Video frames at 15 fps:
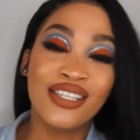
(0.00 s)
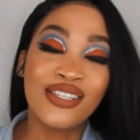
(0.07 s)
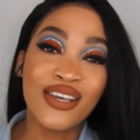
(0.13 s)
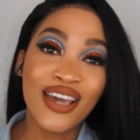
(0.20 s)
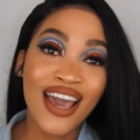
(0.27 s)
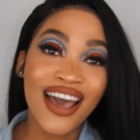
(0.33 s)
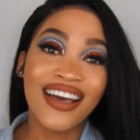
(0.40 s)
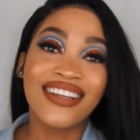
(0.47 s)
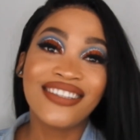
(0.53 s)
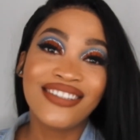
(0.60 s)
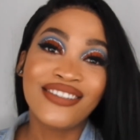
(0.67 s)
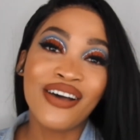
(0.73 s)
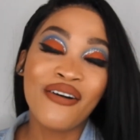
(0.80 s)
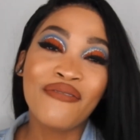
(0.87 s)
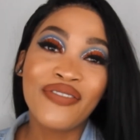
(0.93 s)
So yeah,
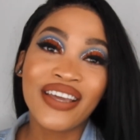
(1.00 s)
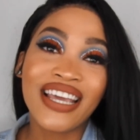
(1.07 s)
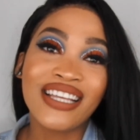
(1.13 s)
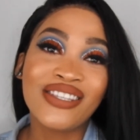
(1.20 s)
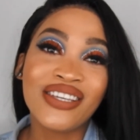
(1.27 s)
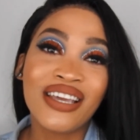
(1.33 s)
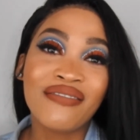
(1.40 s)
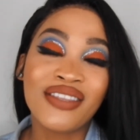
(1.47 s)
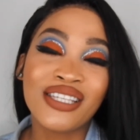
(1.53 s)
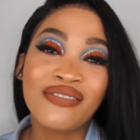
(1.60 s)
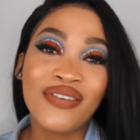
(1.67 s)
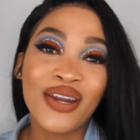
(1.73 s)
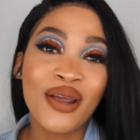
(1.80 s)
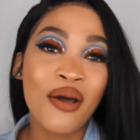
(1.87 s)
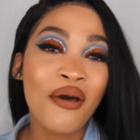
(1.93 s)
don't forget to give this
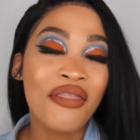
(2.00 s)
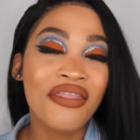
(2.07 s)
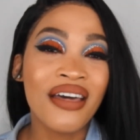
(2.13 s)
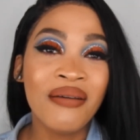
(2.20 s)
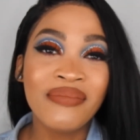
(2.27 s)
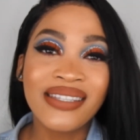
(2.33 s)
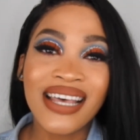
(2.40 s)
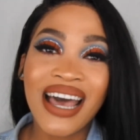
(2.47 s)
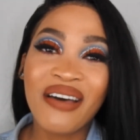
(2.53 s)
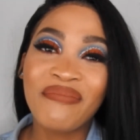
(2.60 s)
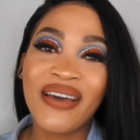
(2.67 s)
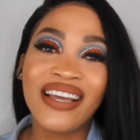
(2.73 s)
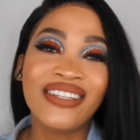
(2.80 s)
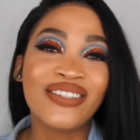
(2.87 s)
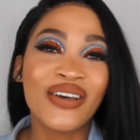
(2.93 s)
video a thumbs up
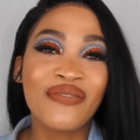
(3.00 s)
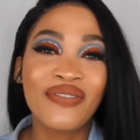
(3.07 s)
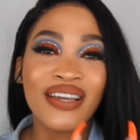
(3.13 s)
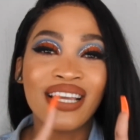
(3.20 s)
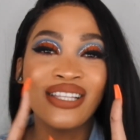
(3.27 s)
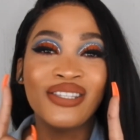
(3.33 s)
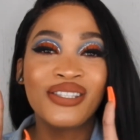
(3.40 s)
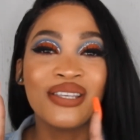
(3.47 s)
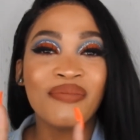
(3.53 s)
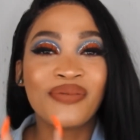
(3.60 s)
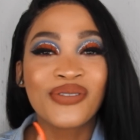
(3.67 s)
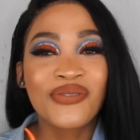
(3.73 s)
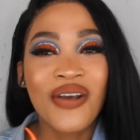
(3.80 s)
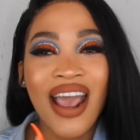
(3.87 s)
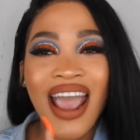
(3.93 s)
and don't forget to
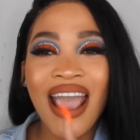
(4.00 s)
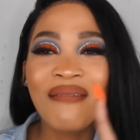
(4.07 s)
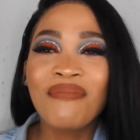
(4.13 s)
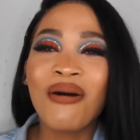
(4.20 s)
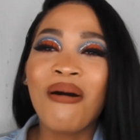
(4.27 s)
subscribe.